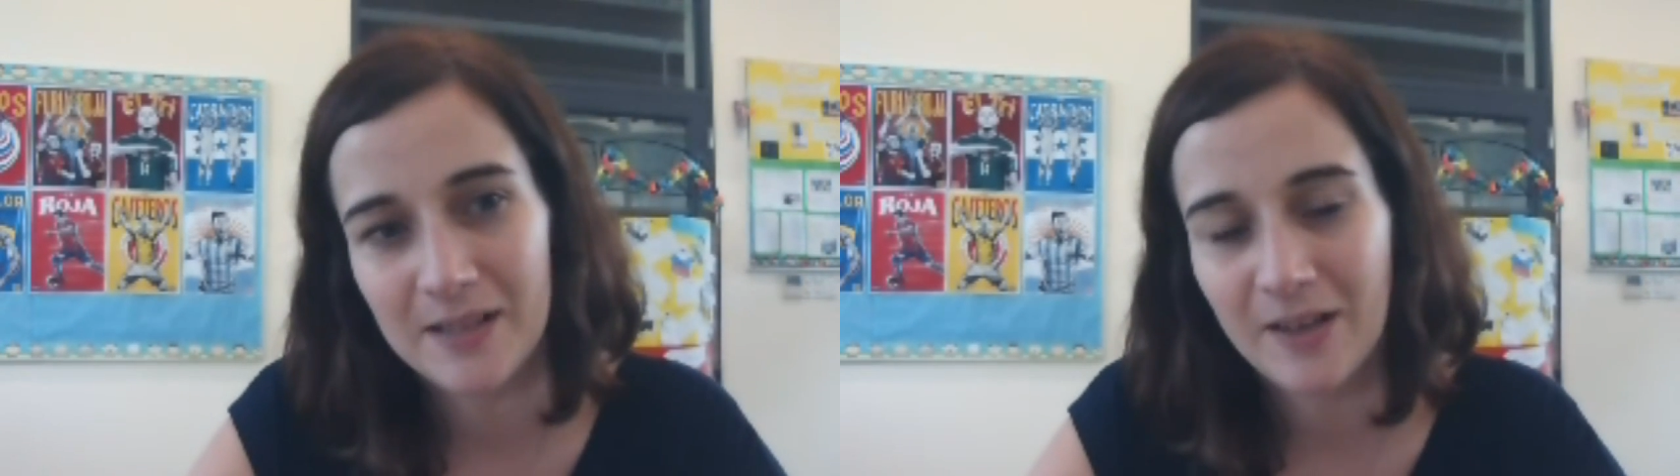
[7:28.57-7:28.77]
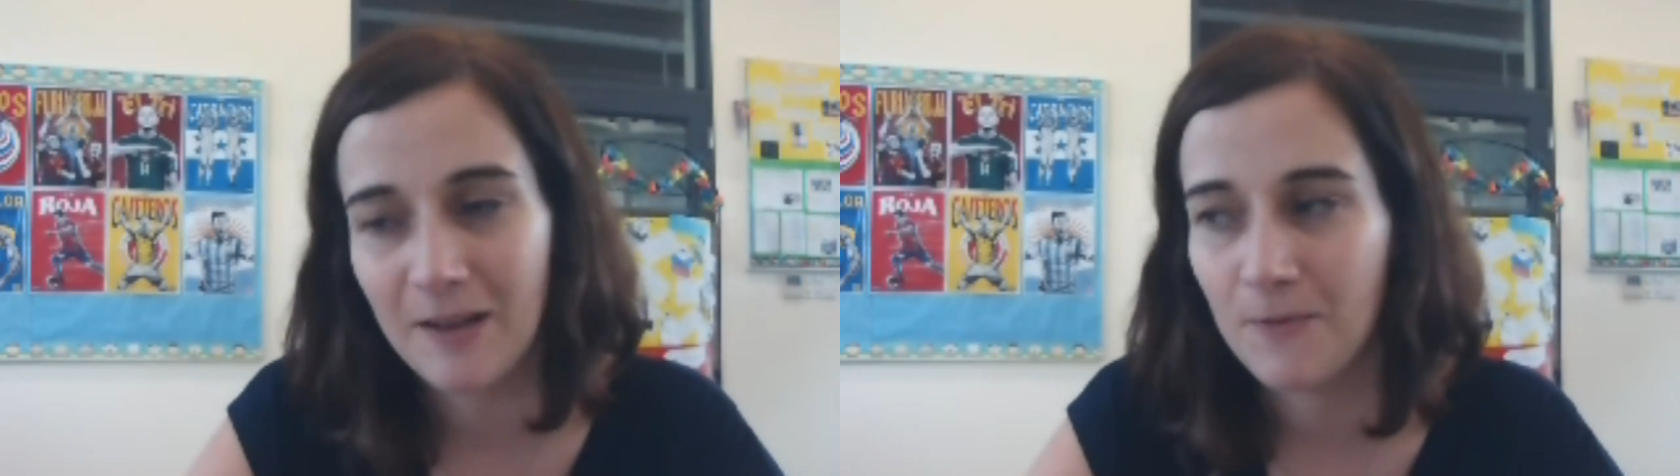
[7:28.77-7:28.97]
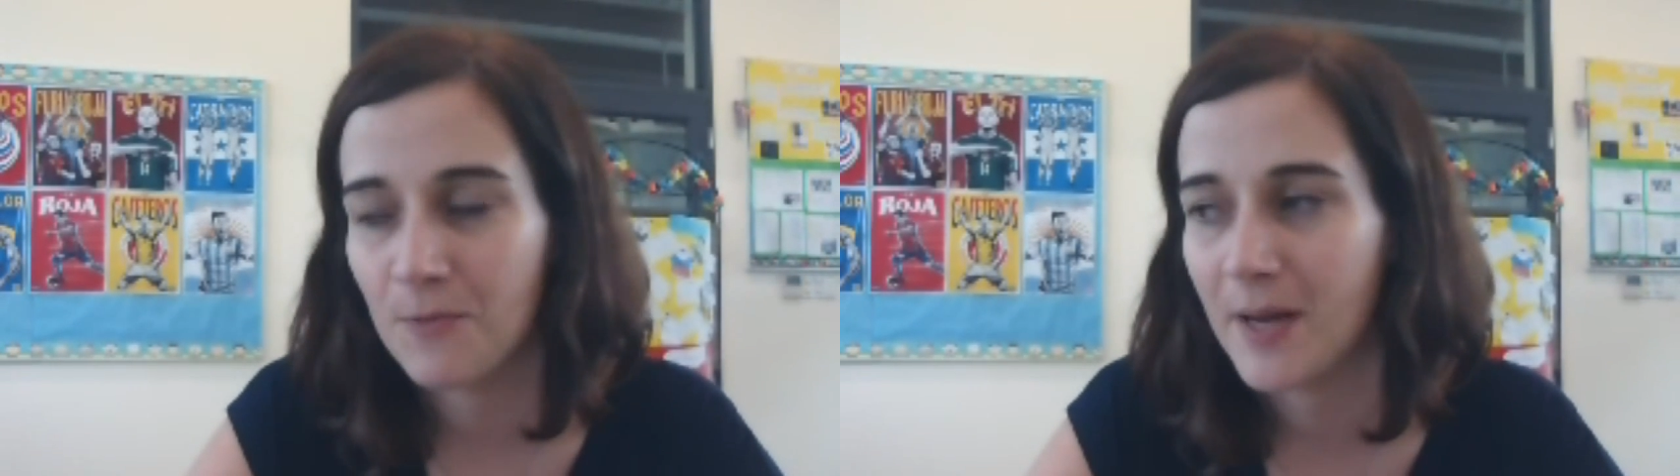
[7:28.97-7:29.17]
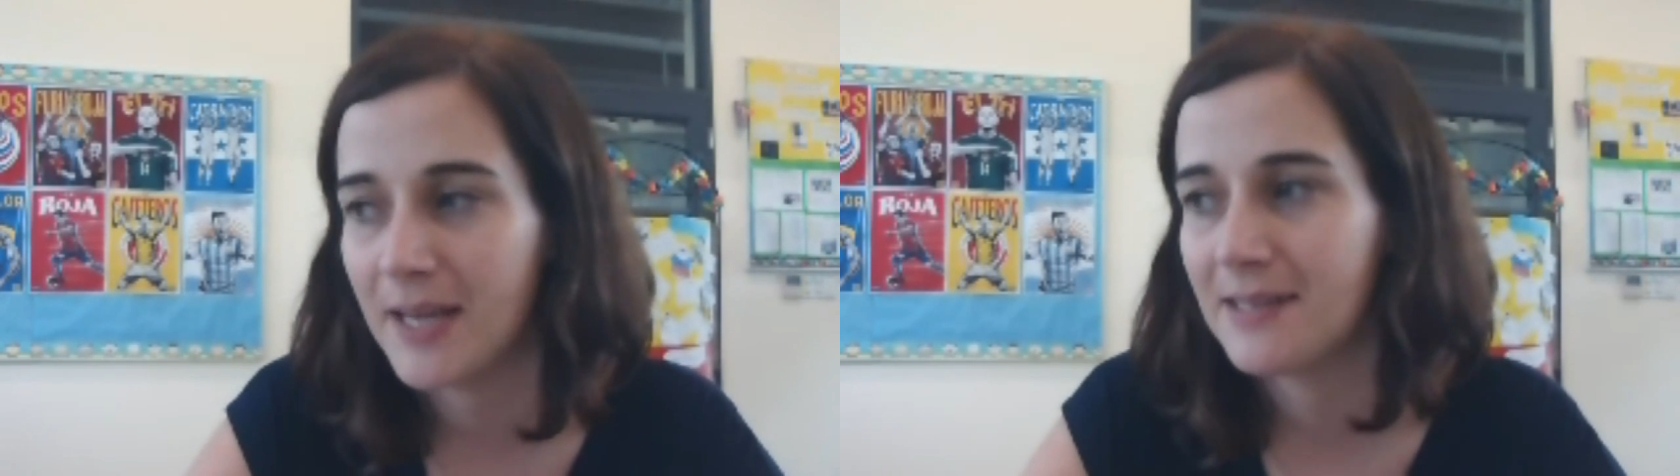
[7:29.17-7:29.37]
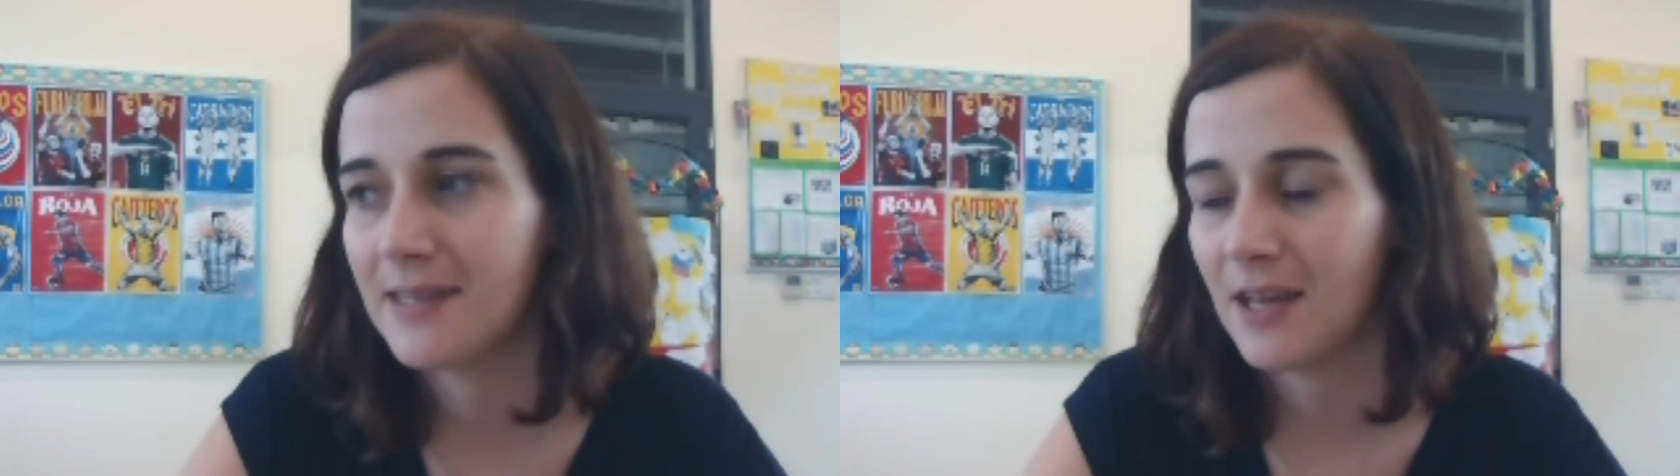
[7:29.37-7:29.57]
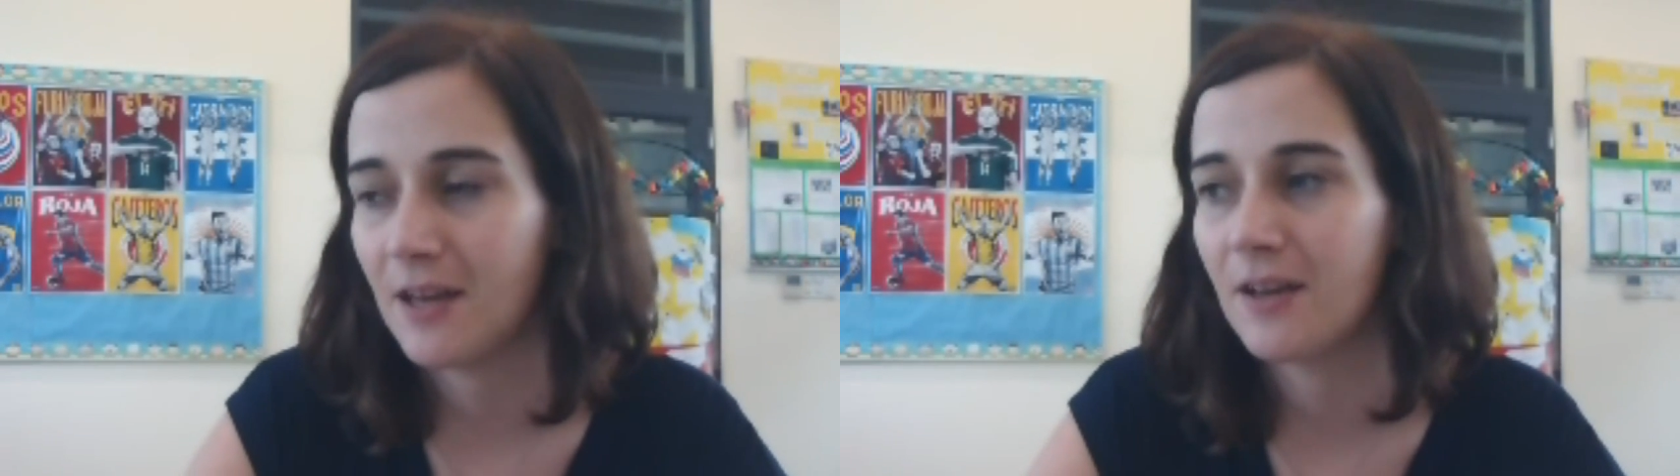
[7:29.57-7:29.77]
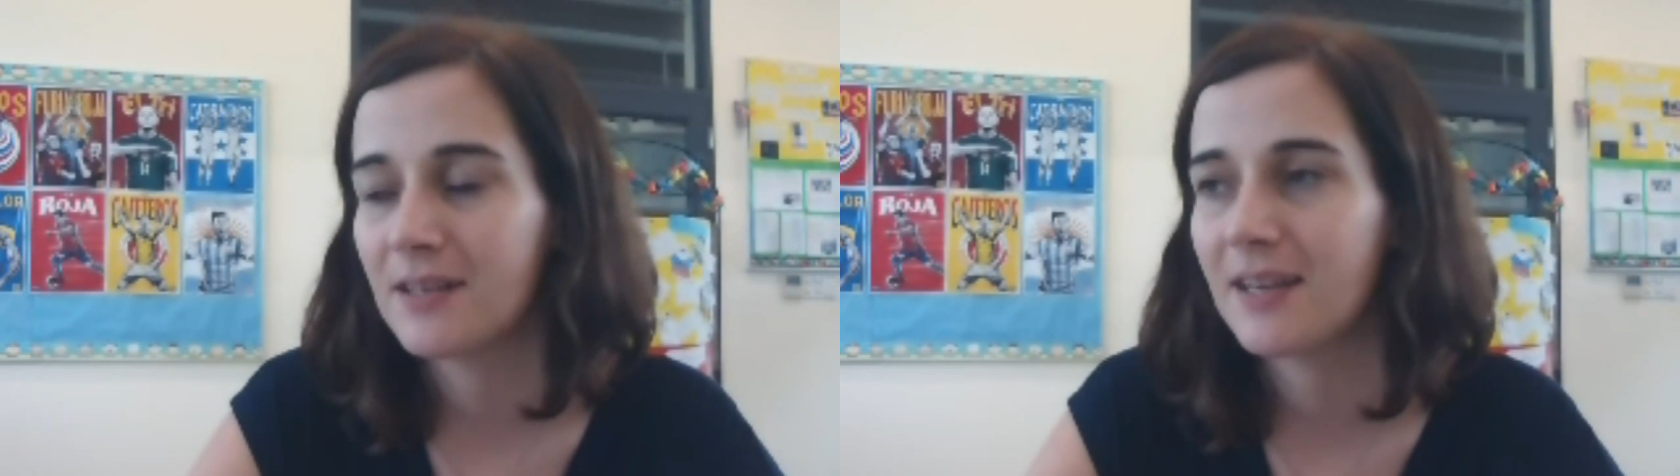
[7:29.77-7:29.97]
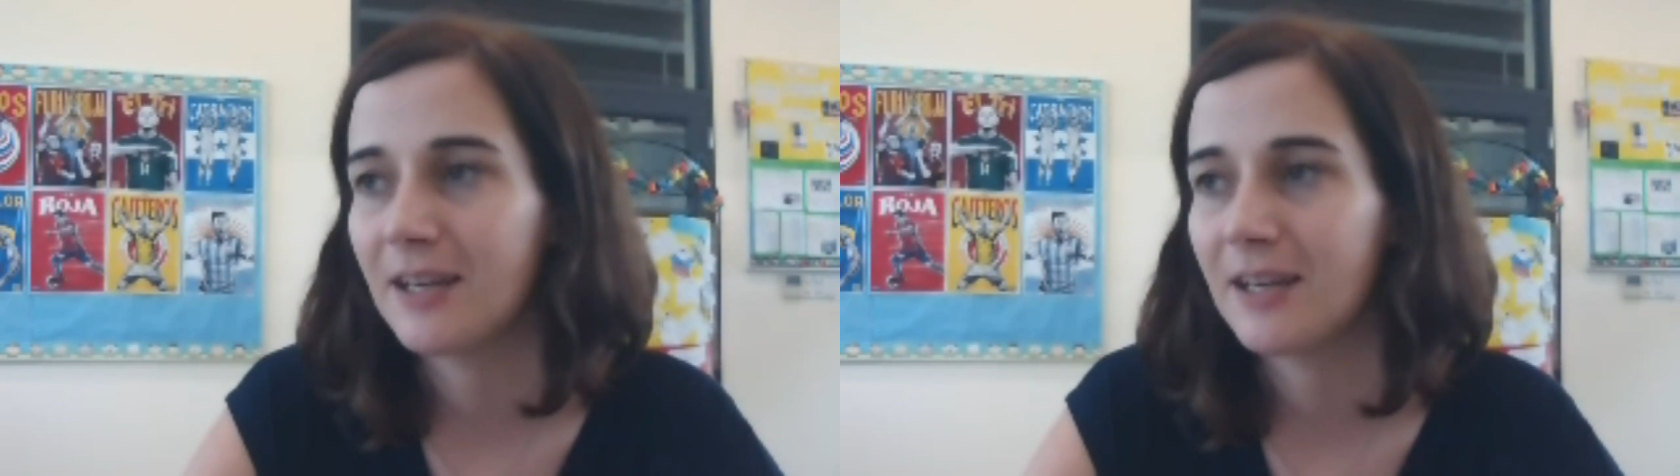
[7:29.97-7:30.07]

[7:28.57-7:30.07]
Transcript: looking for ways that are